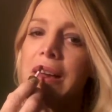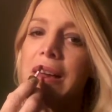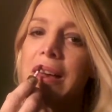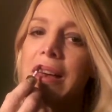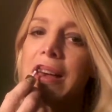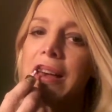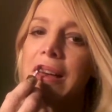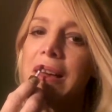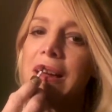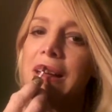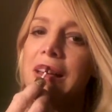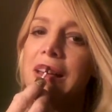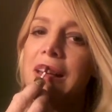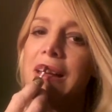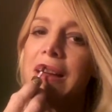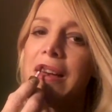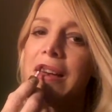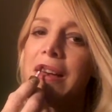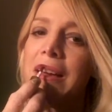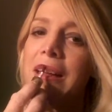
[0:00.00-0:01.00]

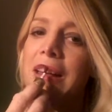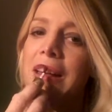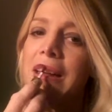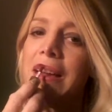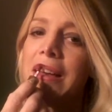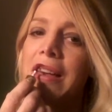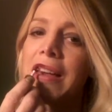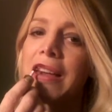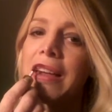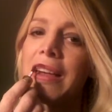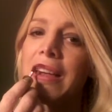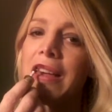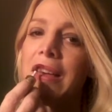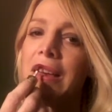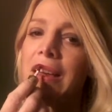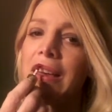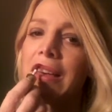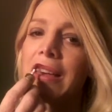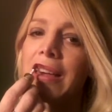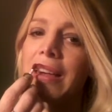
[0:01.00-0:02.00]

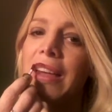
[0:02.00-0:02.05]
No one is speaking in this clip.